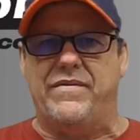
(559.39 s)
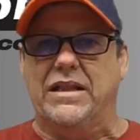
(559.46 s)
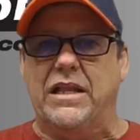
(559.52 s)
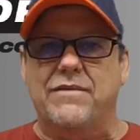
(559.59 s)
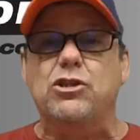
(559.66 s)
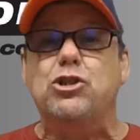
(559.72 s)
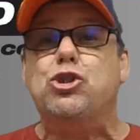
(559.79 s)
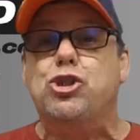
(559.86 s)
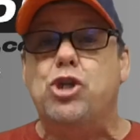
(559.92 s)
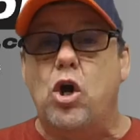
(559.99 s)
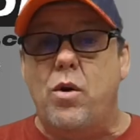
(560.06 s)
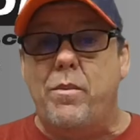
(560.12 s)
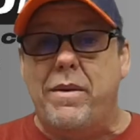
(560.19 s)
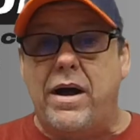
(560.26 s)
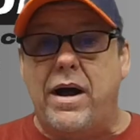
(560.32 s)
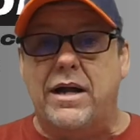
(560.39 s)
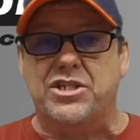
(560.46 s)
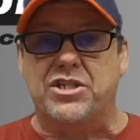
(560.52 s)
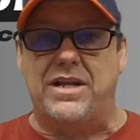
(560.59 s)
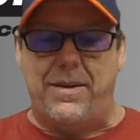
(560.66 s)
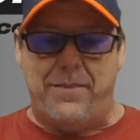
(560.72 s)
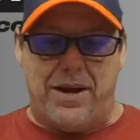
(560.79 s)
I love it so
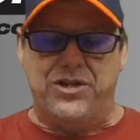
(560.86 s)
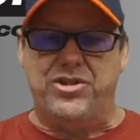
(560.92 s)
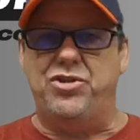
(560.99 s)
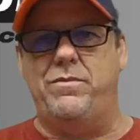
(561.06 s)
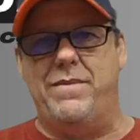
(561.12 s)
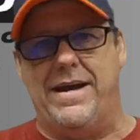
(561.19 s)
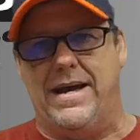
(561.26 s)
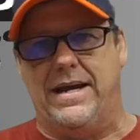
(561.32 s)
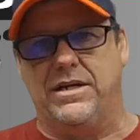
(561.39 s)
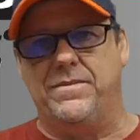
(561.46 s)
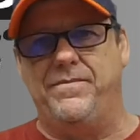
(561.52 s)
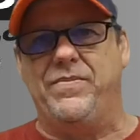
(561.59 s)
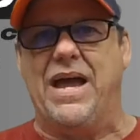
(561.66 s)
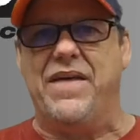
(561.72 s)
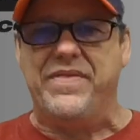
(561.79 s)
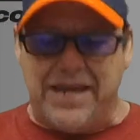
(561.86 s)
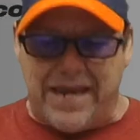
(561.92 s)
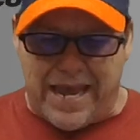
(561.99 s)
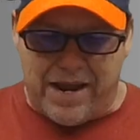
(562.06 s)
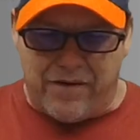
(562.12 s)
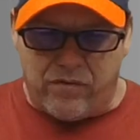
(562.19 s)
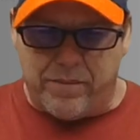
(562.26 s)
much that I bought 2 bags. I
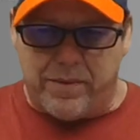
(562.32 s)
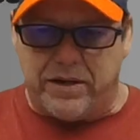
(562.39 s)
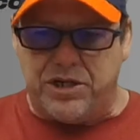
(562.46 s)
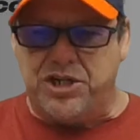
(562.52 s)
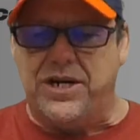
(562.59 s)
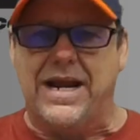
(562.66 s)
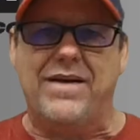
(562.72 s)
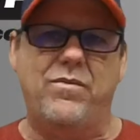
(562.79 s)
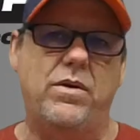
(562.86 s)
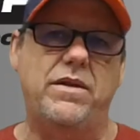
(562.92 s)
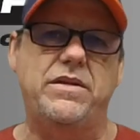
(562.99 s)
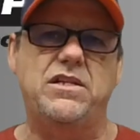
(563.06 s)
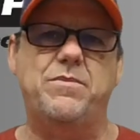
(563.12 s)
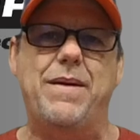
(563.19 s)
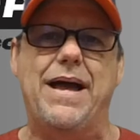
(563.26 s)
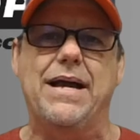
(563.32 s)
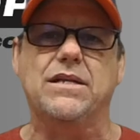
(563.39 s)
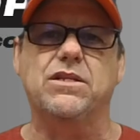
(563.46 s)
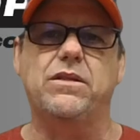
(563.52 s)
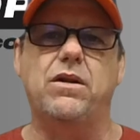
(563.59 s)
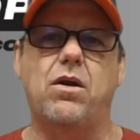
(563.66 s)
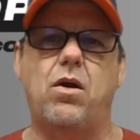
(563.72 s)
think everybody should have one of these
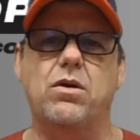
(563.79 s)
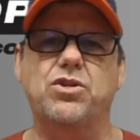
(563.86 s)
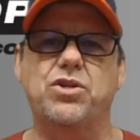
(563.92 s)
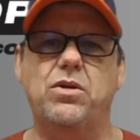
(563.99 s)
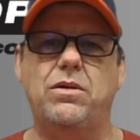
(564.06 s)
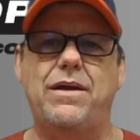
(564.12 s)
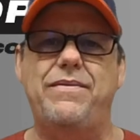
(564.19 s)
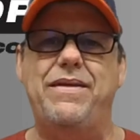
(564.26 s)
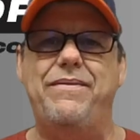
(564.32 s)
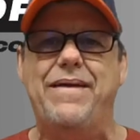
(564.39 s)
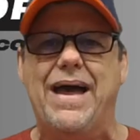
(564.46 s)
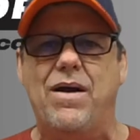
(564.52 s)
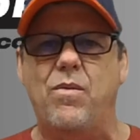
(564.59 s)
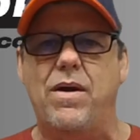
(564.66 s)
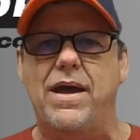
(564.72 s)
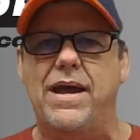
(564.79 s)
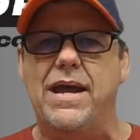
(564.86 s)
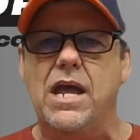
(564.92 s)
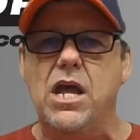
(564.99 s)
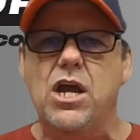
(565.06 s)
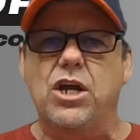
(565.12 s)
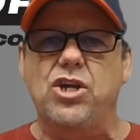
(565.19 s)
bags in their arsenal, and then that
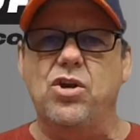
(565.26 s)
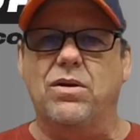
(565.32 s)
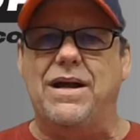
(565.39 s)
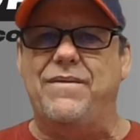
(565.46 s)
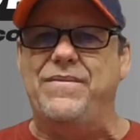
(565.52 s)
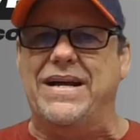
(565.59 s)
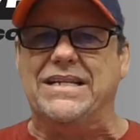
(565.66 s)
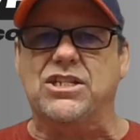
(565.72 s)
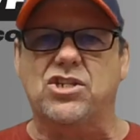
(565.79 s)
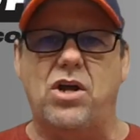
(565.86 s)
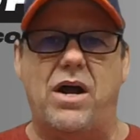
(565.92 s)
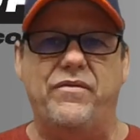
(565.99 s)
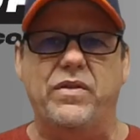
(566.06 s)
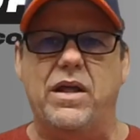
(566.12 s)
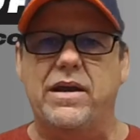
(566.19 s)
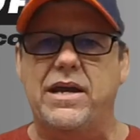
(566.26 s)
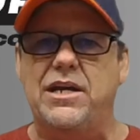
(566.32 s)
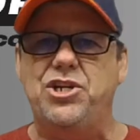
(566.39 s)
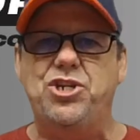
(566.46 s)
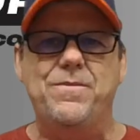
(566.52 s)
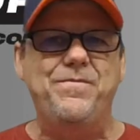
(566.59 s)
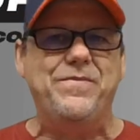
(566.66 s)
way you'll have that soft
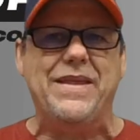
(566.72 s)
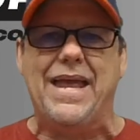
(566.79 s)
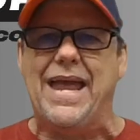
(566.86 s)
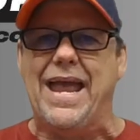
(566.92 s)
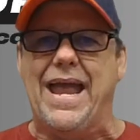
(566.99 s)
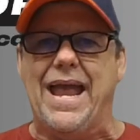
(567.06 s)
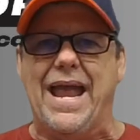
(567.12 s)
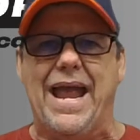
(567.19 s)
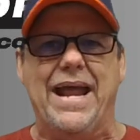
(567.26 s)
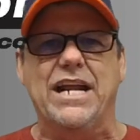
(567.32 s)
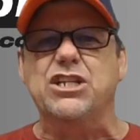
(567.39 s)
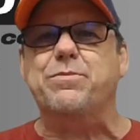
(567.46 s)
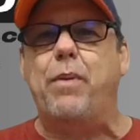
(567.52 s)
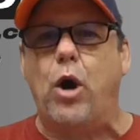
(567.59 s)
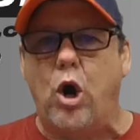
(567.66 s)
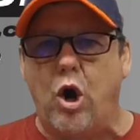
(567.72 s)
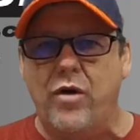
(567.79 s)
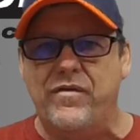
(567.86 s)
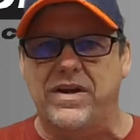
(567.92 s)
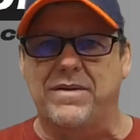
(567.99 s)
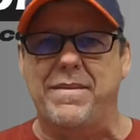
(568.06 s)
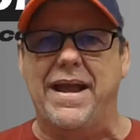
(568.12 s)
luggage, and it's
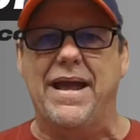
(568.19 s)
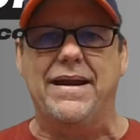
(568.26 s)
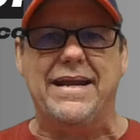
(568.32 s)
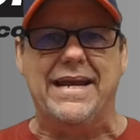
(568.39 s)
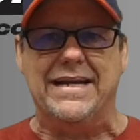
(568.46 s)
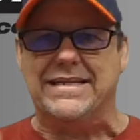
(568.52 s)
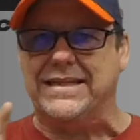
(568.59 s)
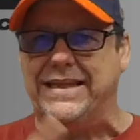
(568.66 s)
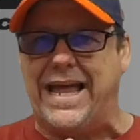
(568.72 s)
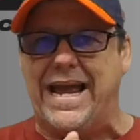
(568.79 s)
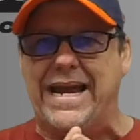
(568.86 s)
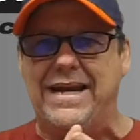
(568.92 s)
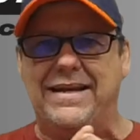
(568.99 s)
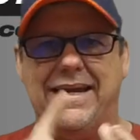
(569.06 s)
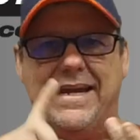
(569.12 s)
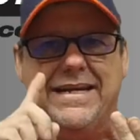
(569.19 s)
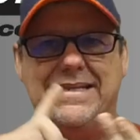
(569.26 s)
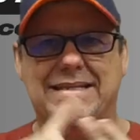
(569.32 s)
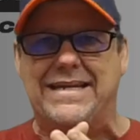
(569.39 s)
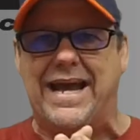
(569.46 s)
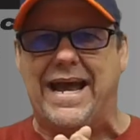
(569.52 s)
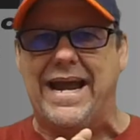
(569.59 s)
perfect, man. It's light,
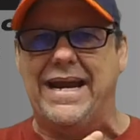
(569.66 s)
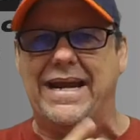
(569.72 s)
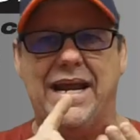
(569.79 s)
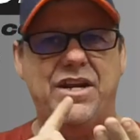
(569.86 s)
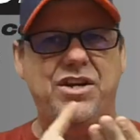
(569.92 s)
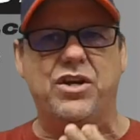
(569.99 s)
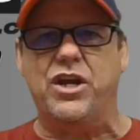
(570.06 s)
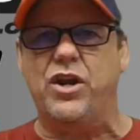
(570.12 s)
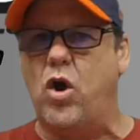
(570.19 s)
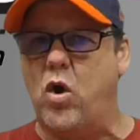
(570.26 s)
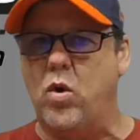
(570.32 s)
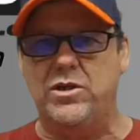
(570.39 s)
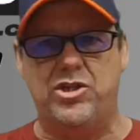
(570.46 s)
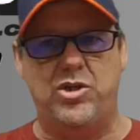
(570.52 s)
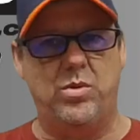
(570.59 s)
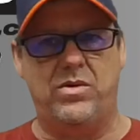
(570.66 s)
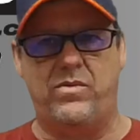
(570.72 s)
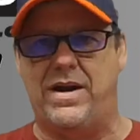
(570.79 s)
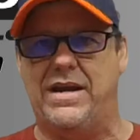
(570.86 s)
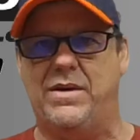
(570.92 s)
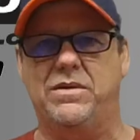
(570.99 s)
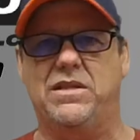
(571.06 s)
it's tight, and you can always do it
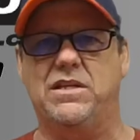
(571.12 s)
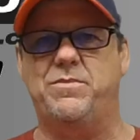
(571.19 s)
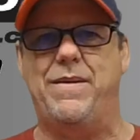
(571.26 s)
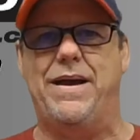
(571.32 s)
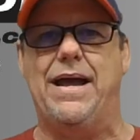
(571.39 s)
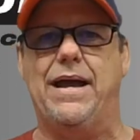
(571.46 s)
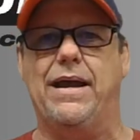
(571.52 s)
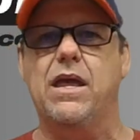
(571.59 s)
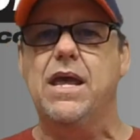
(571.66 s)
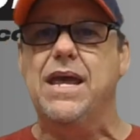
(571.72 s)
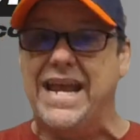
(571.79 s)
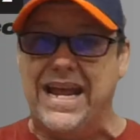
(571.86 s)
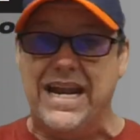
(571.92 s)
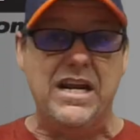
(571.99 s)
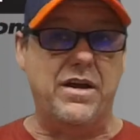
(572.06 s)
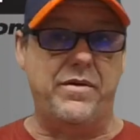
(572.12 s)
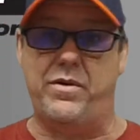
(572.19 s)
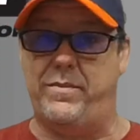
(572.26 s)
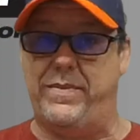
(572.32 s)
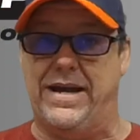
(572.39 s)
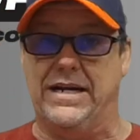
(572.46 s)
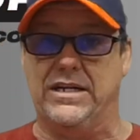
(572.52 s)
right with this bag. Any of
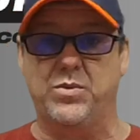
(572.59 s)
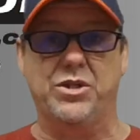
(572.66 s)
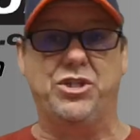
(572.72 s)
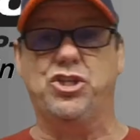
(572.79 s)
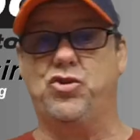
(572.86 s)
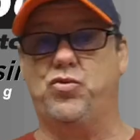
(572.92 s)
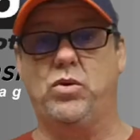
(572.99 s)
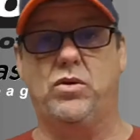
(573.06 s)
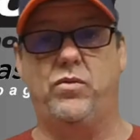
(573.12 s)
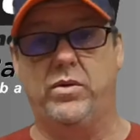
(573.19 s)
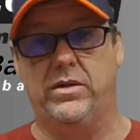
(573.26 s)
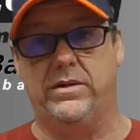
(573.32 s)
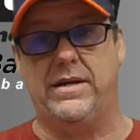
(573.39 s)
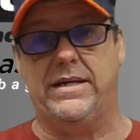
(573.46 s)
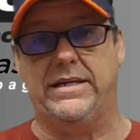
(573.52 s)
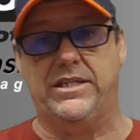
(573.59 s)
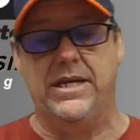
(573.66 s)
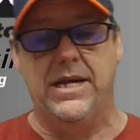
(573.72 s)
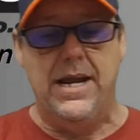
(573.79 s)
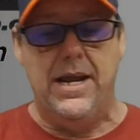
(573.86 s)
their bags, which is real, real nice.